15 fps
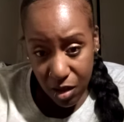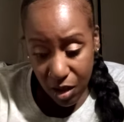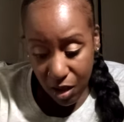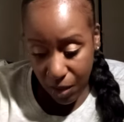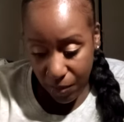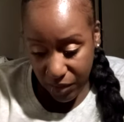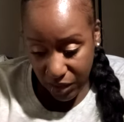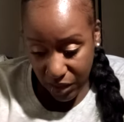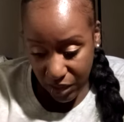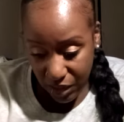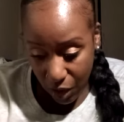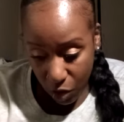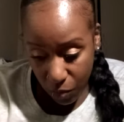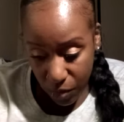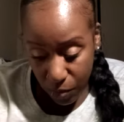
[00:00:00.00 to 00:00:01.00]
I think
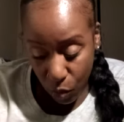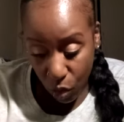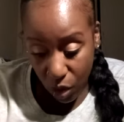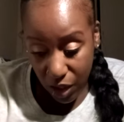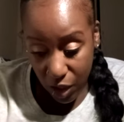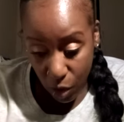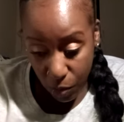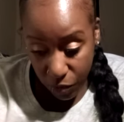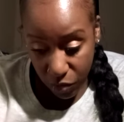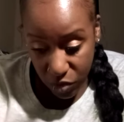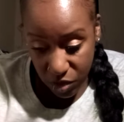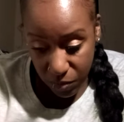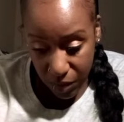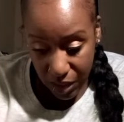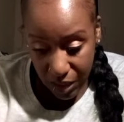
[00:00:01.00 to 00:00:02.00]
that'll be more helpful
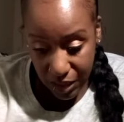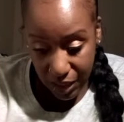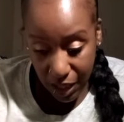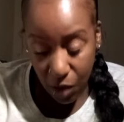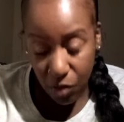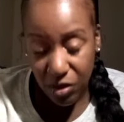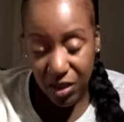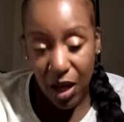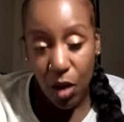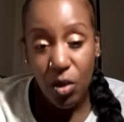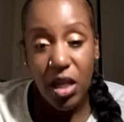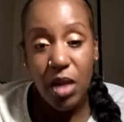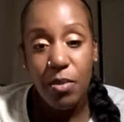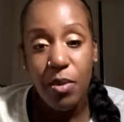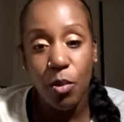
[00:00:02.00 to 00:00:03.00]
to make it, and that'll
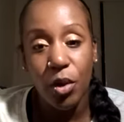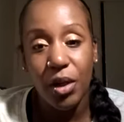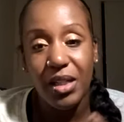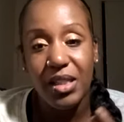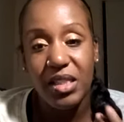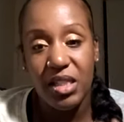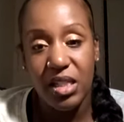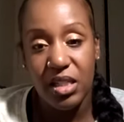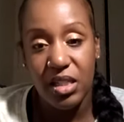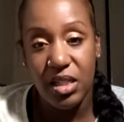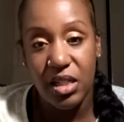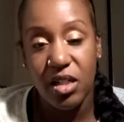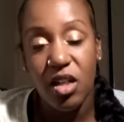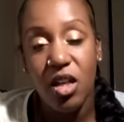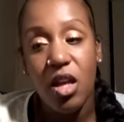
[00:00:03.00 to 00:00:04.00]
keep me more consistent